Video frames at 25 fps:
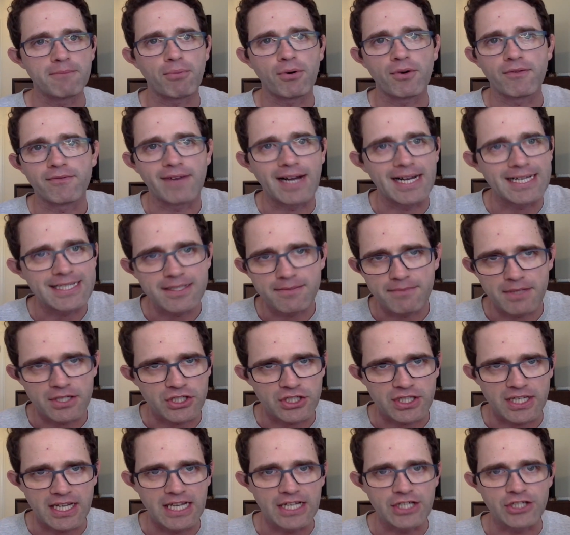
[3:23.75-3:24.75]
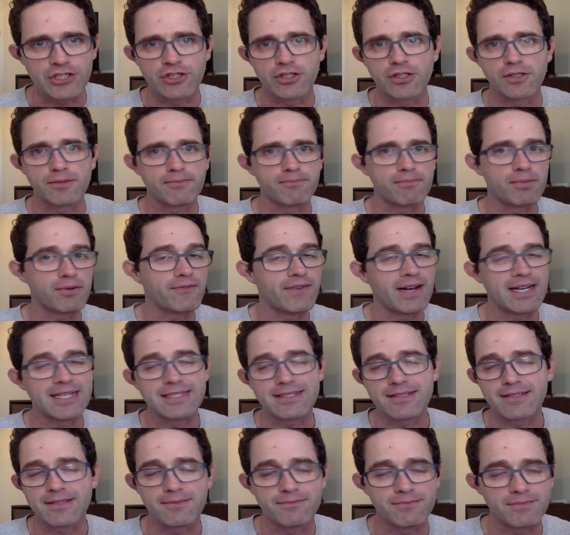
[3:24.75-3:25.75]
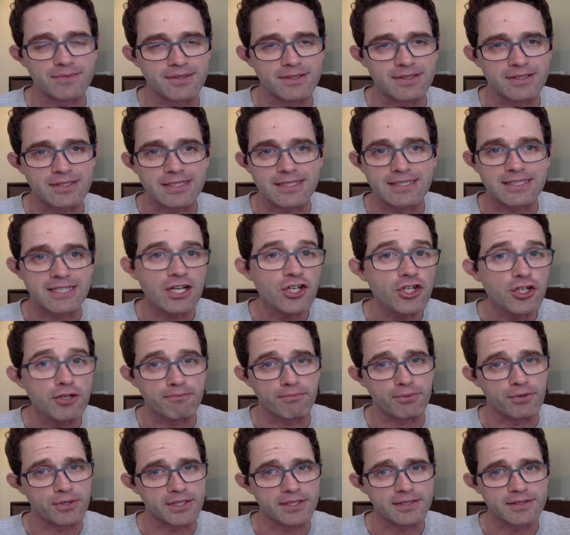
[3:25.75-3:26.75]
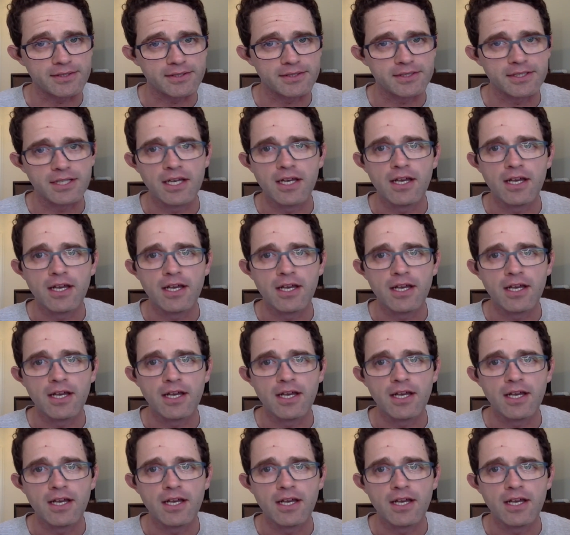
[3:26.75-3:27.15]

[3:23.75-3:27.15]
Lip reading: provide some education or provide some discussion points